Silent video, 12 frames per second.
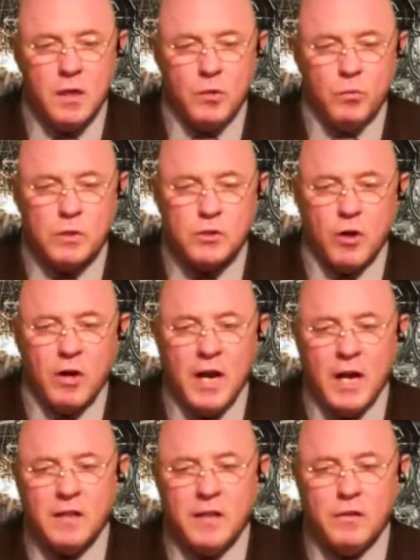which are
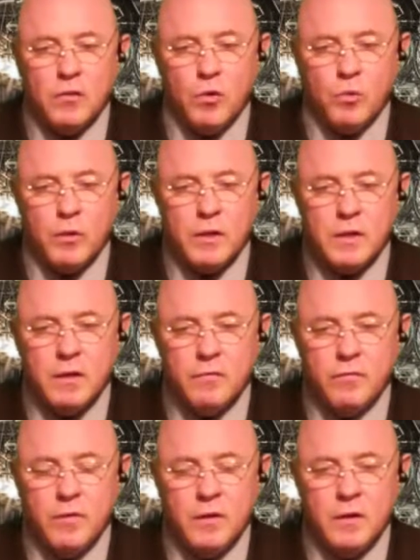highly lucrative